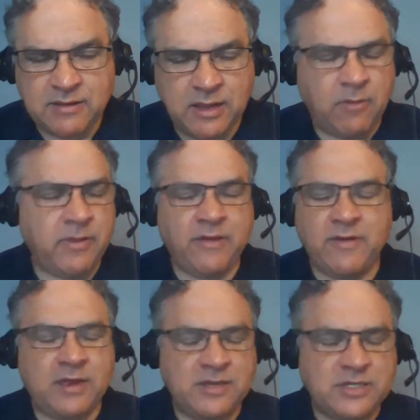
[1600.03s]
you know, it
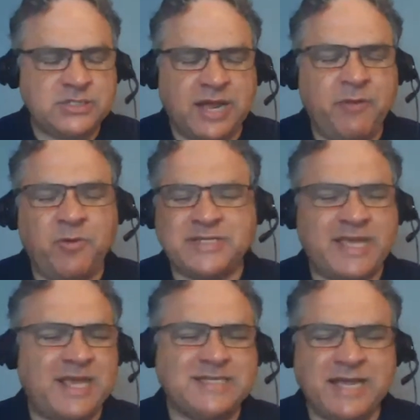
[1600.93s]
can just, I don't want to
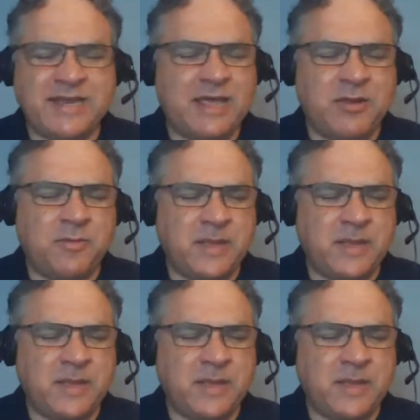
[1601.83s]
say get his head together.